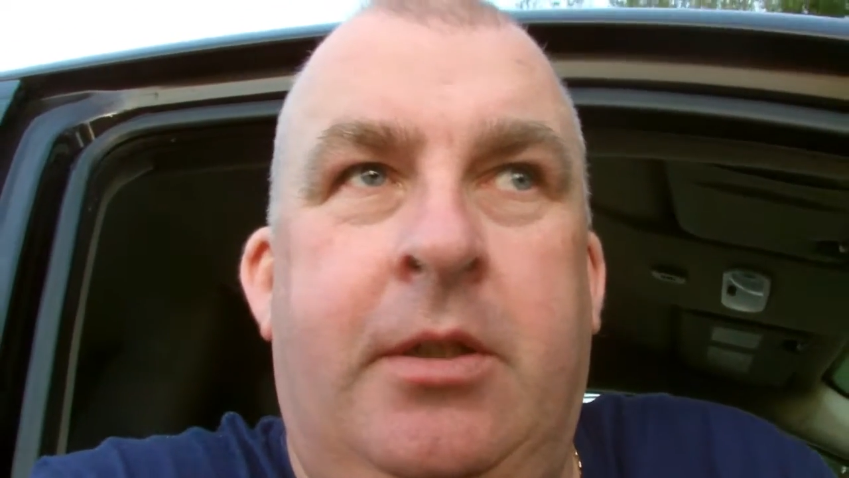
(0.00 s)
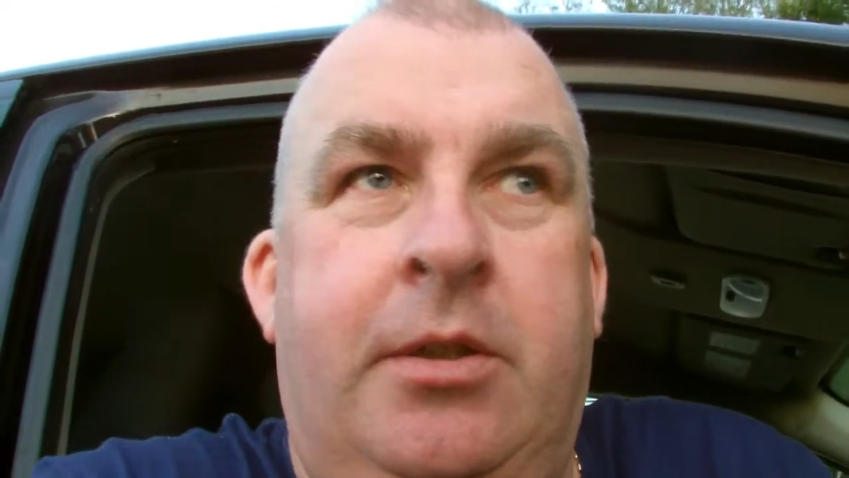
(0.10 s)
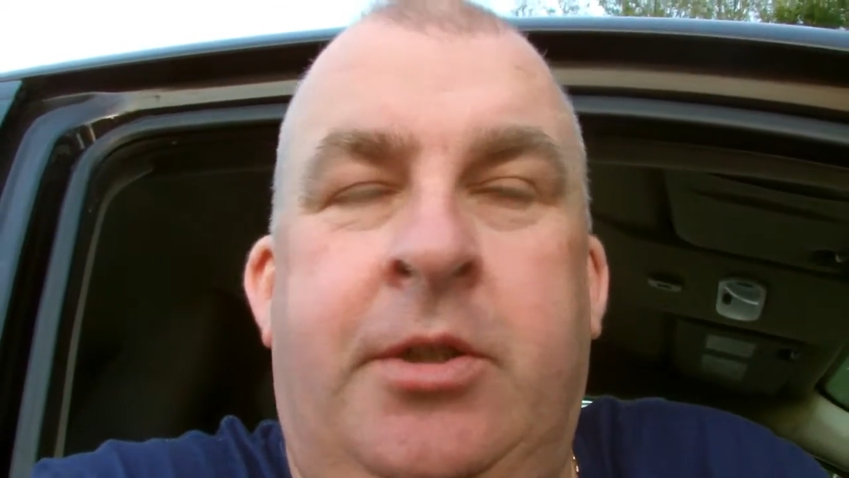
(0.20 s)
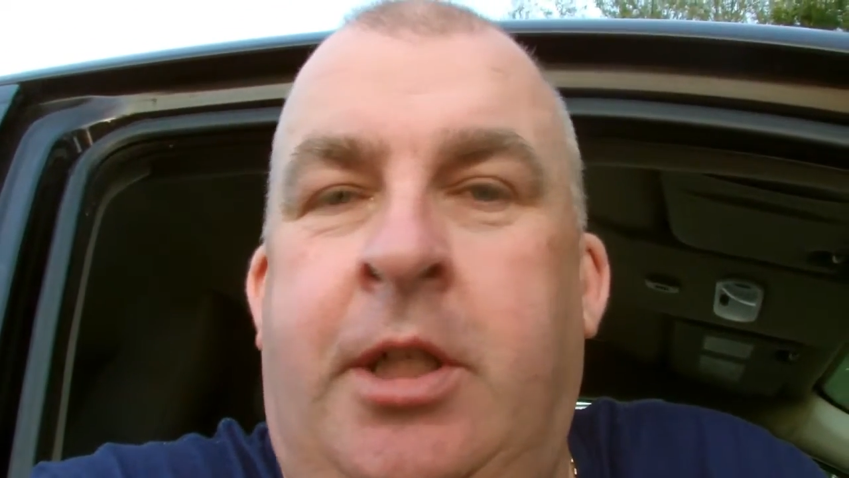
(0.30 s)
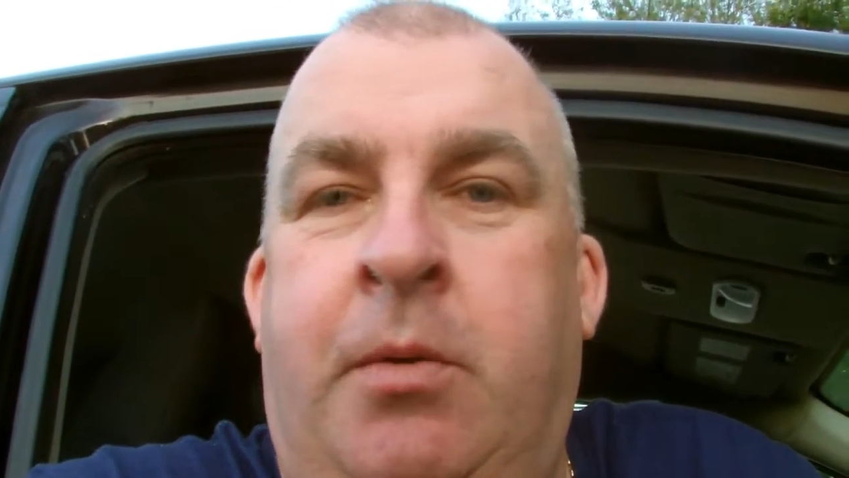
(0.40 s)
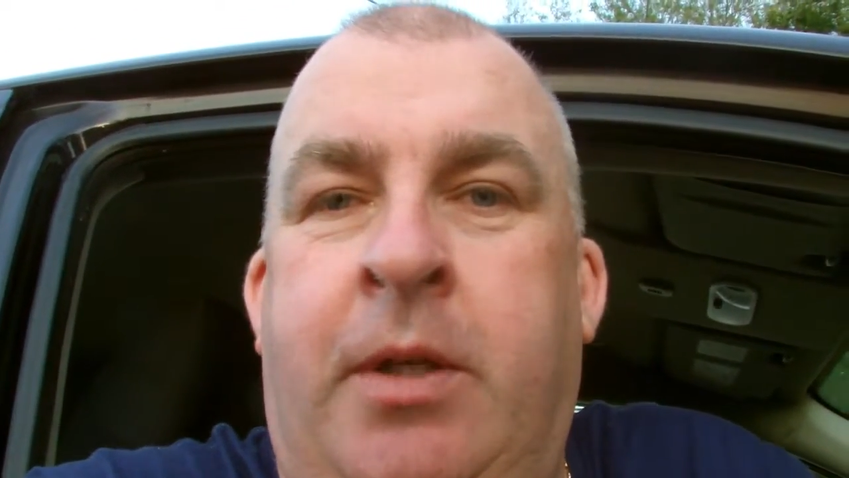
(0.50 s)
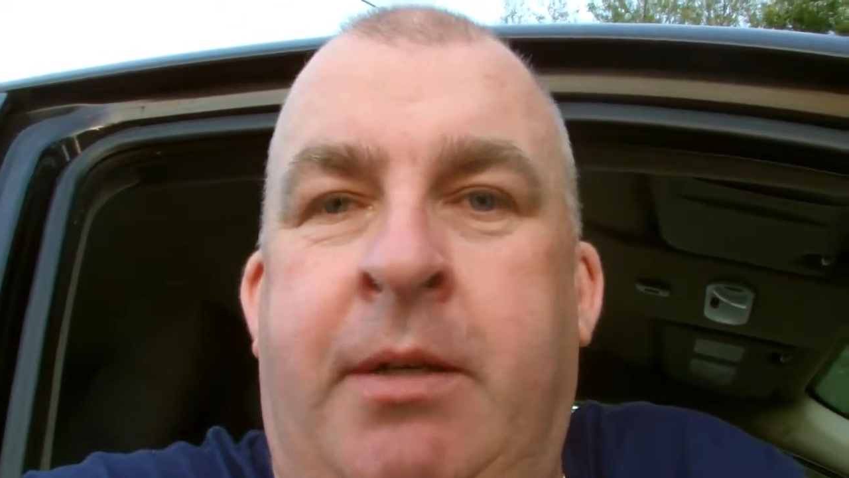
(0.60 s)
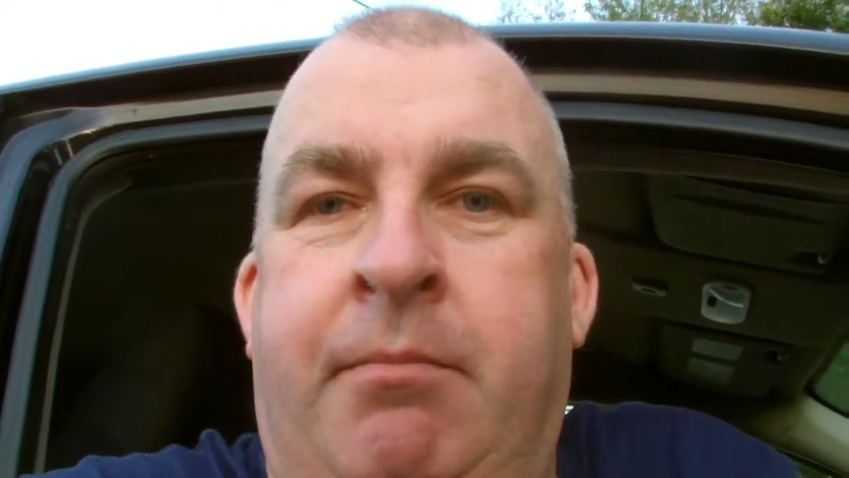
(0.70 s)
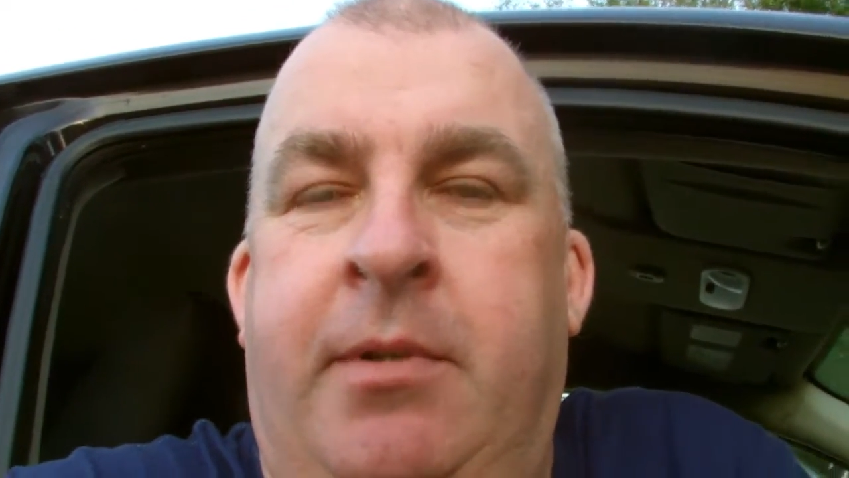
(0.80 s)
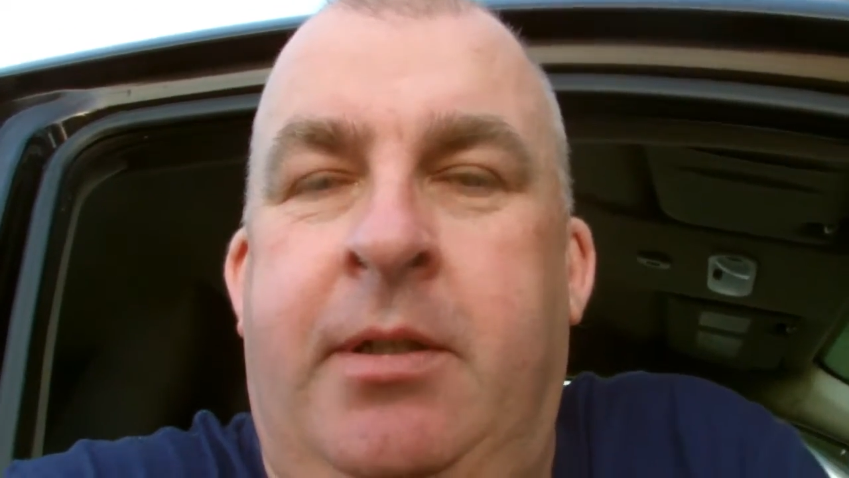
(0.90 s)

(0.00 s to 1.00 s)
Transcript: so um,